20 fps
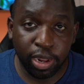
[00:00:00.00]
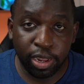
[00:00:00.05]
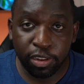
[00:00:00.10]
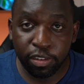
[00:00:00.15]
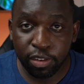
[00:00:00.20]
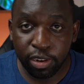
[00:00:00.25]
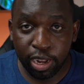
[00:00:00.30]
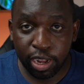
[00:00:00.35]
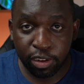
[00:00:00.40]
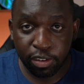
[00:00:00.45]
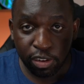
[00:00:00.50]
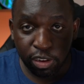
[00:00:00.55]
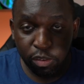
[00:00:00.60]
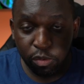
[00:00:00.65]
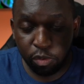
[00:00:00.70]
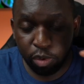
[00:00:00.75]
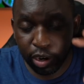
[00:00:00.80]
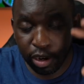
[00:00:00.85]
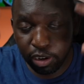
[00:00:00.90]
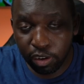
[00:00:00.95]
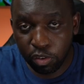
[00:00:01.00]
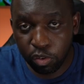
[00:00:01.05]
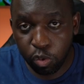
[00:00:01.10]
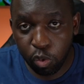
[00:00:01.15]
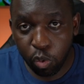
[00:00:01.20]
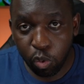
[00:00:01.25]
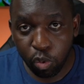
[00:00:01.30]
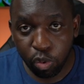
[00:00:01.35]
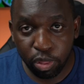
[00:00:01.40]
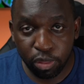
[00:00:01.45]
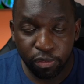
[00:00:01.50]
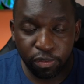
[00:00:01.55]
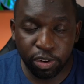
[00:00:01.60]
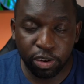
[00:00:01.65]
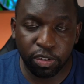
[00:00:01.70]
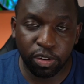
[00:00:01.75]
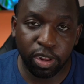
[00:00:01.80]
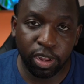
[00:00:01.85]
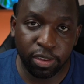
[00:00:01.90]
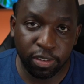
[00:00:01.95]
engine actually renders all the
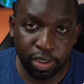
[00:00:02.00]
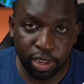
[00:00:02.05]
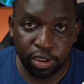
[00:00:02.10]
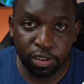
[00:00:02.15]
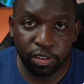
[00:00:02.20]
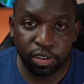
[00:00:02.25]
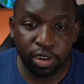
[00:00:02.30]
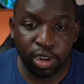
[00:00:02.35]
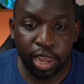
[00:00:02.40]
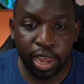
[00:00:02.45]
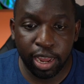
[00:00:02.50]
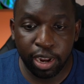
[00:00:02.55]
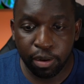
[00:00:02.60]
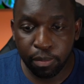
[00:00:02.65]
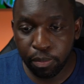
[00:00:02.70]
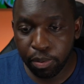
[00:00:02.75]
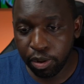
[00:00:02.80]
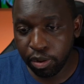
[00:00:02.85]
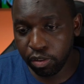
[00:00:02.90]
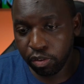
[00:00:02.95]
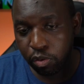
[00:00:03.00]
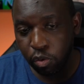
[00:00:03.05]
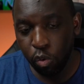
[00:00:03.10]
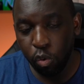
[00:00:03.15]
visualization and puts